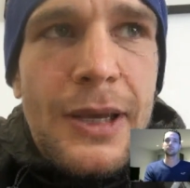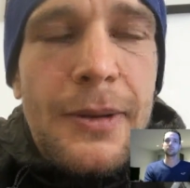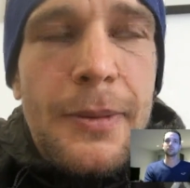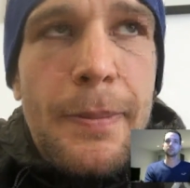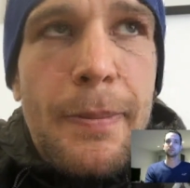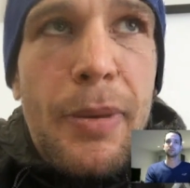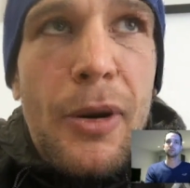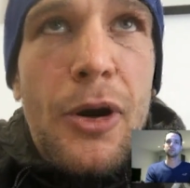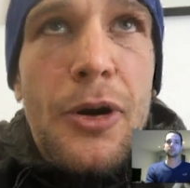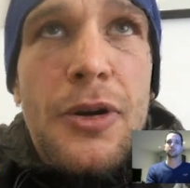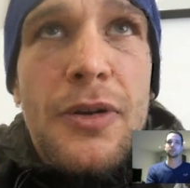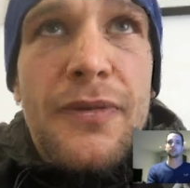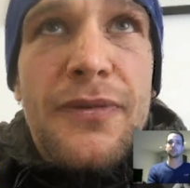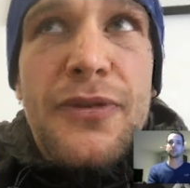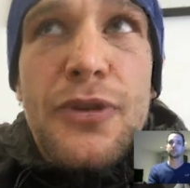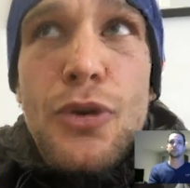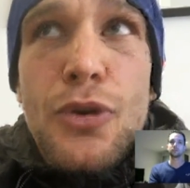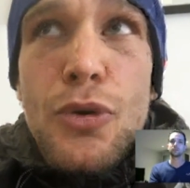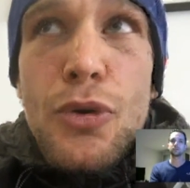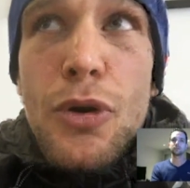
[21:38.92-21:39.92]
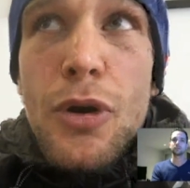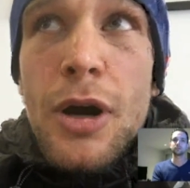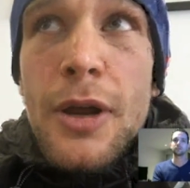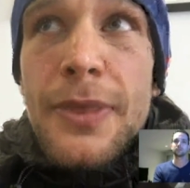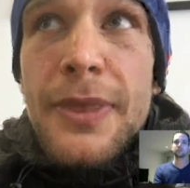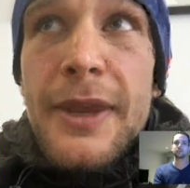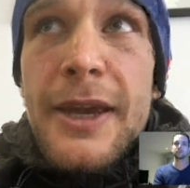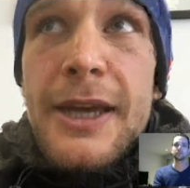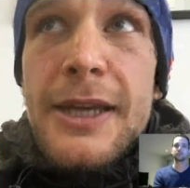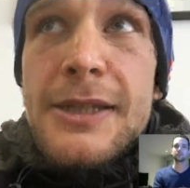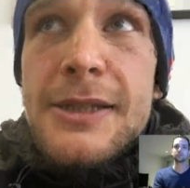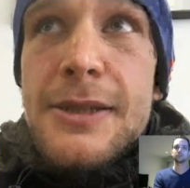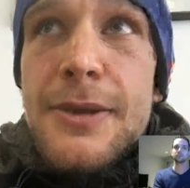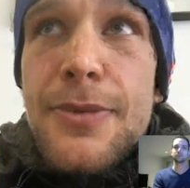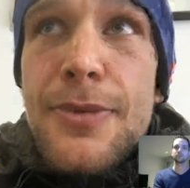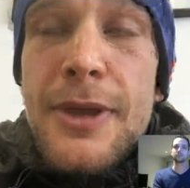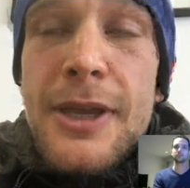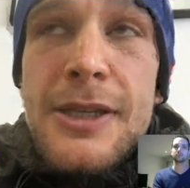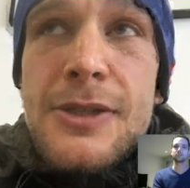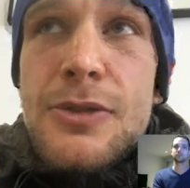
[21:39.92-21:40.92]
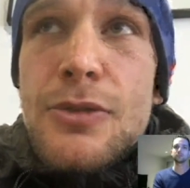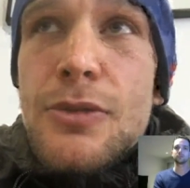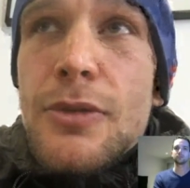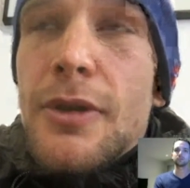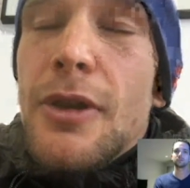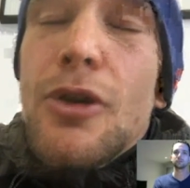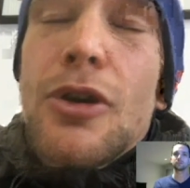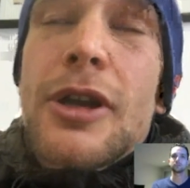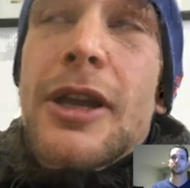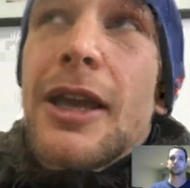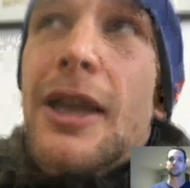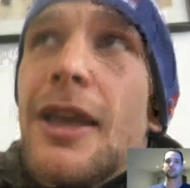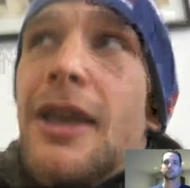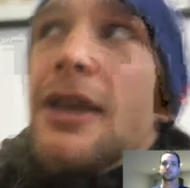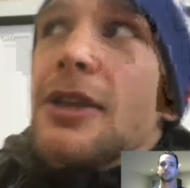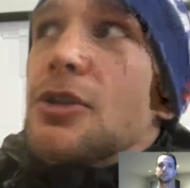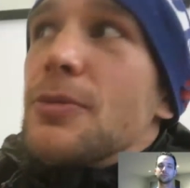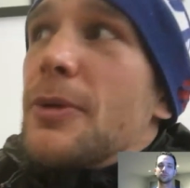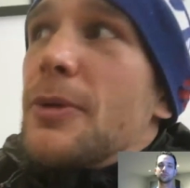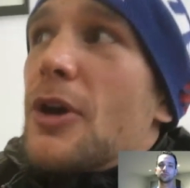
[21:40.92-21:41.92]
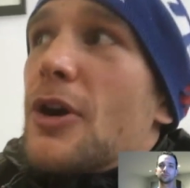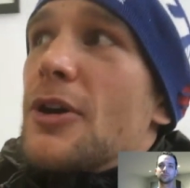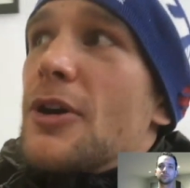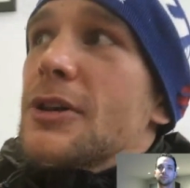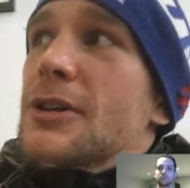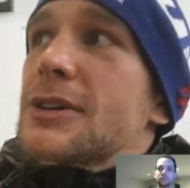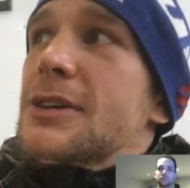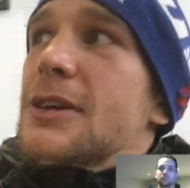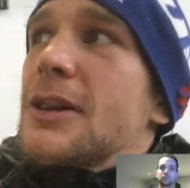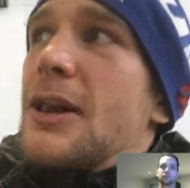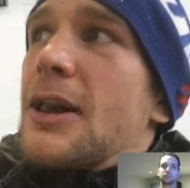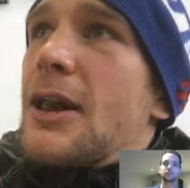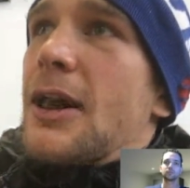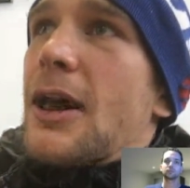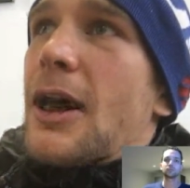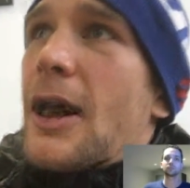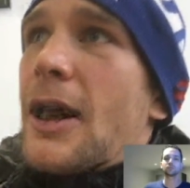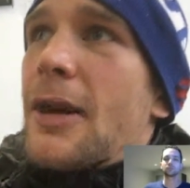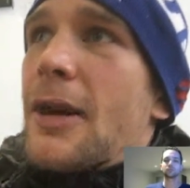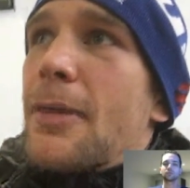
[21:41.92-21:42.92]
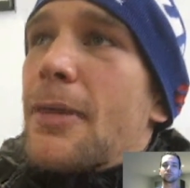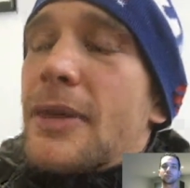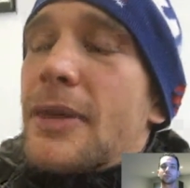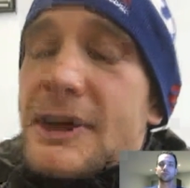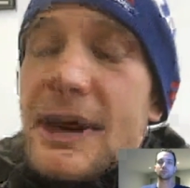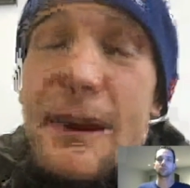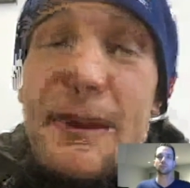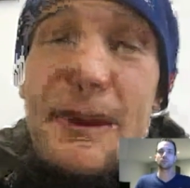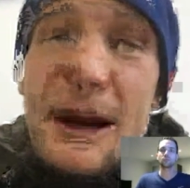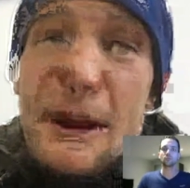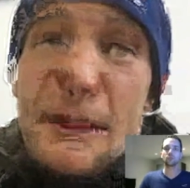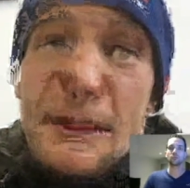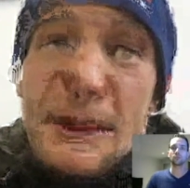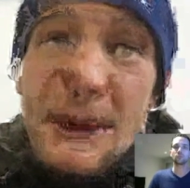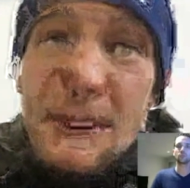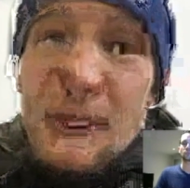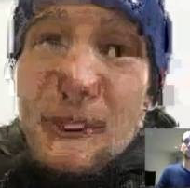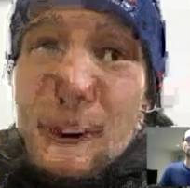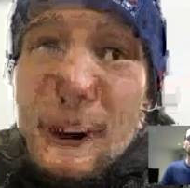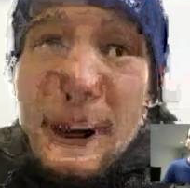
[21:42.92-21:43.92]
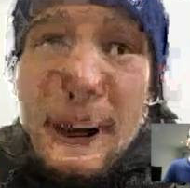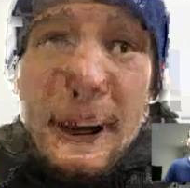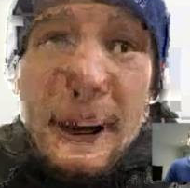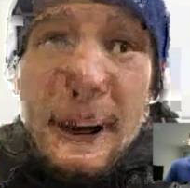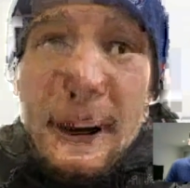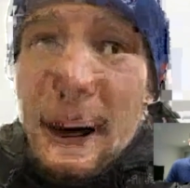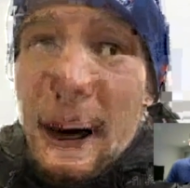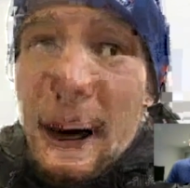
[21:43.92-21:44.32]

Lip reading: point of view on that things too. Look, to be honest, I'm really